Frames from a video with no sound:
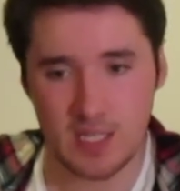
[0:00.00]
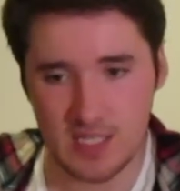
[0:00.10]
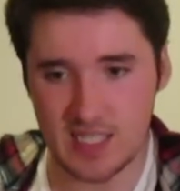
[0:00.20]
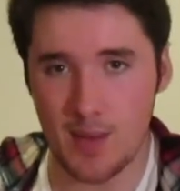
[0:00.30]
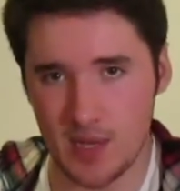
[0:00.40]

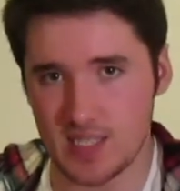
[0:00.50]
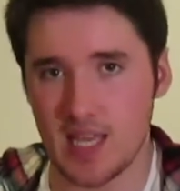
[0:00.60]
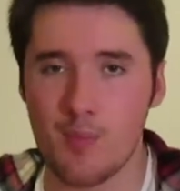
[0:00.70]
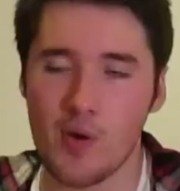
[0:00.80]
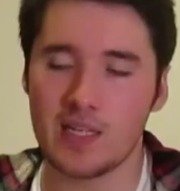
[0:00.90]

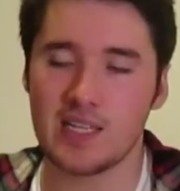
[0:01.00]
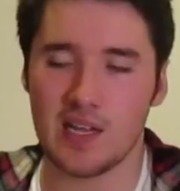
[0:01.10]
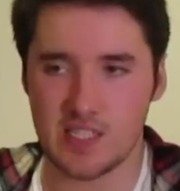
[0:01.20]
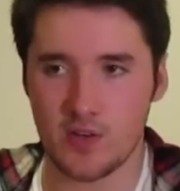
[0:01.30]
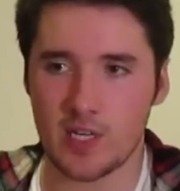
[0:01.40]
step-by-step
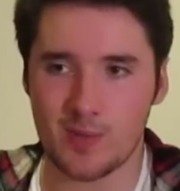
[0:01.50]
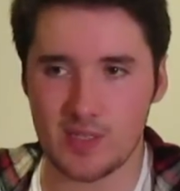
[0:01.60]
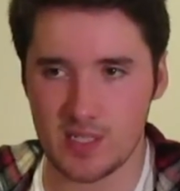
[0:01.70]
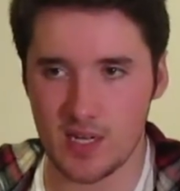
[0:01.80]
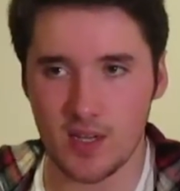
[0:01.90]
breakdowns of
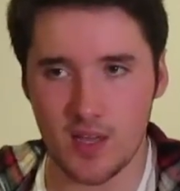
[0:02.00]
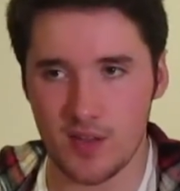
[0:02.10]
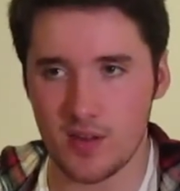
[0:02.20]
arguments and